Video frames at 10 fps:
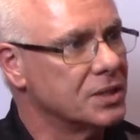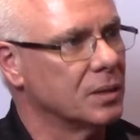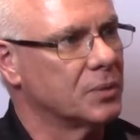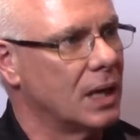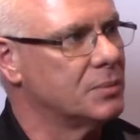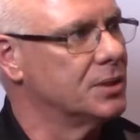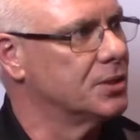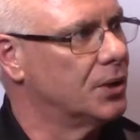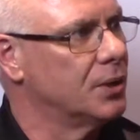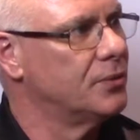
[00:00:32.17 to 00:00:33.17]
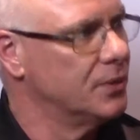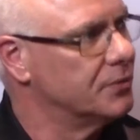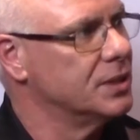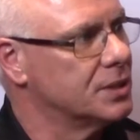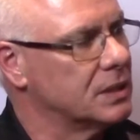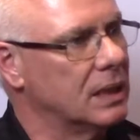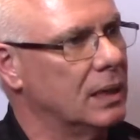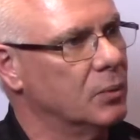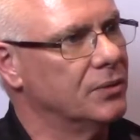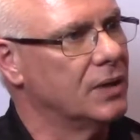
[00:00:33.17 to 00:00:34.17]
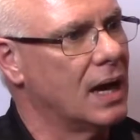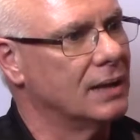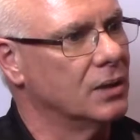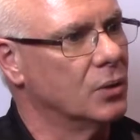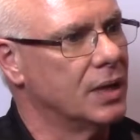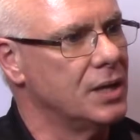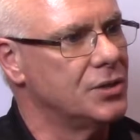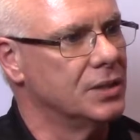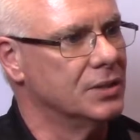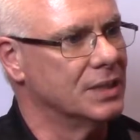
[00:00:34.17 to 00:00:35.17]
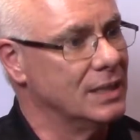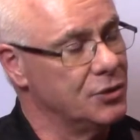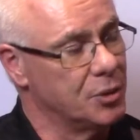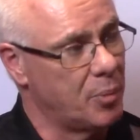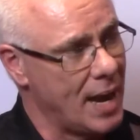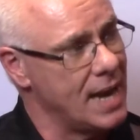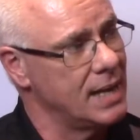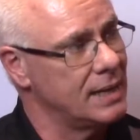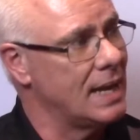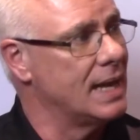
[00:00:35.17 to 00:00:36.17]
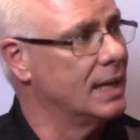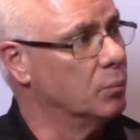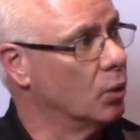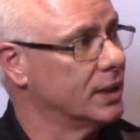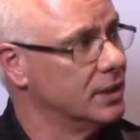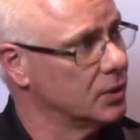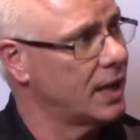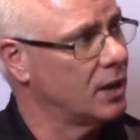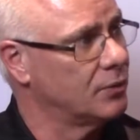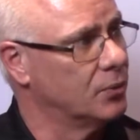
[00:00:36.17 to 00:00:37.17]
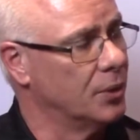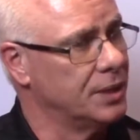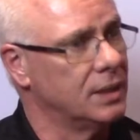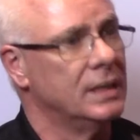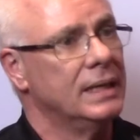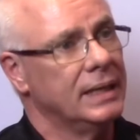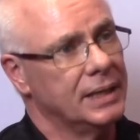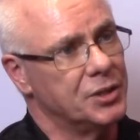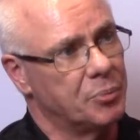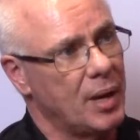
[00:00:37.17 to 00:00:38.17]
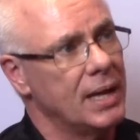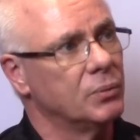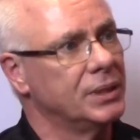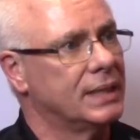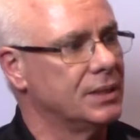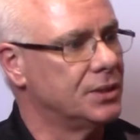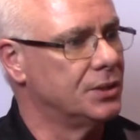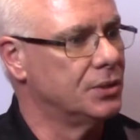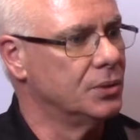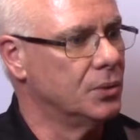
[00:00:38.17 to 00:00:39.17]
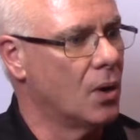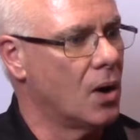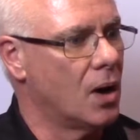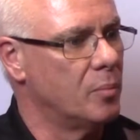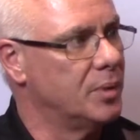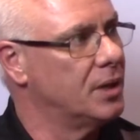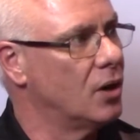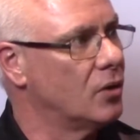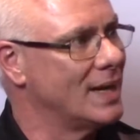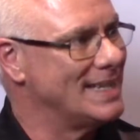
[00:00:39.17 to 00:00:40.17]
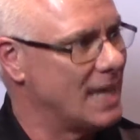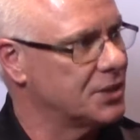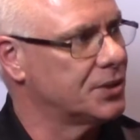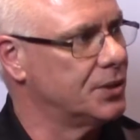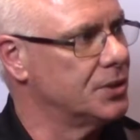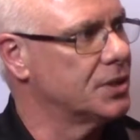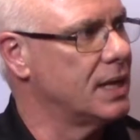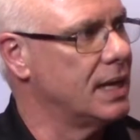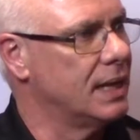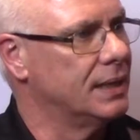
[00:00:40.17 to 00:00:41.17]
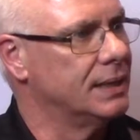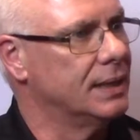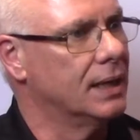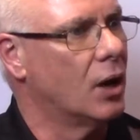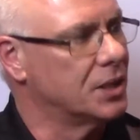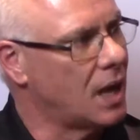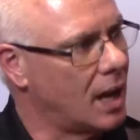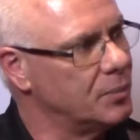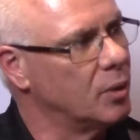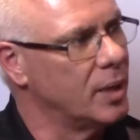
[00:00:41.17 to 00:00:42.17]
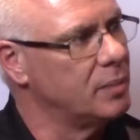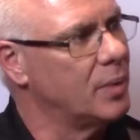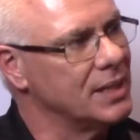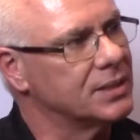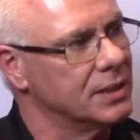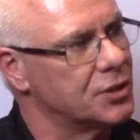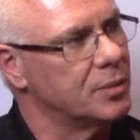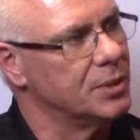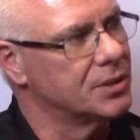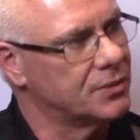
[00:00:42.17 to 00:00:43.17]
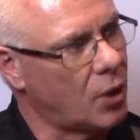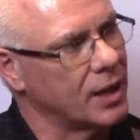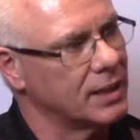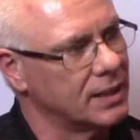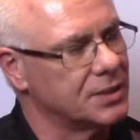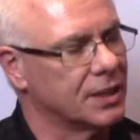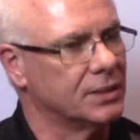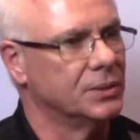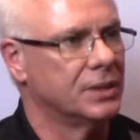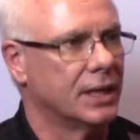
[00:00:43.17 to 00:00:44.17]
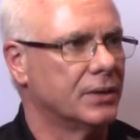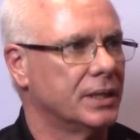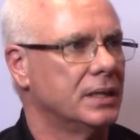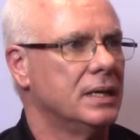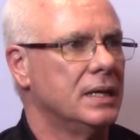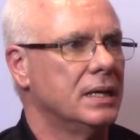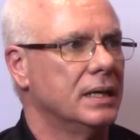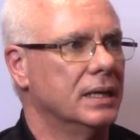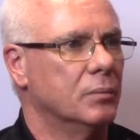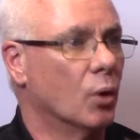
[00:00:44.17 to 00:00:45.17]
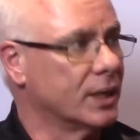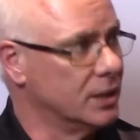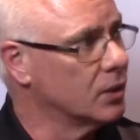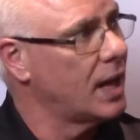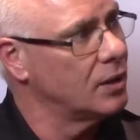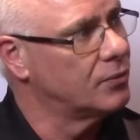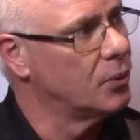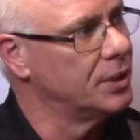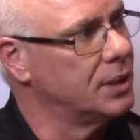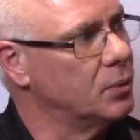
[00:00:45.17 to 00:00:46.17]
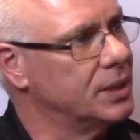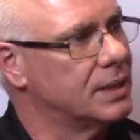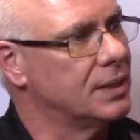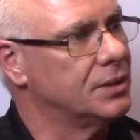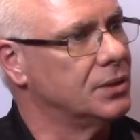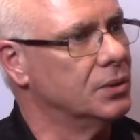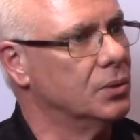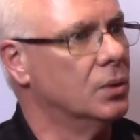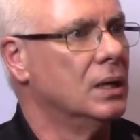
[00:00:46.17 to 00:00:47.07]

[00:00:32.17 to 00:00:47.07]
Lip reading: some time, since the early 50s. We've got locations in Japan and Morgan Hill, California. In Japan, we tend to do our bit error rate testers and our time domain based instruments targeted at signal integrity. In Morgan Hill, California, we tend to do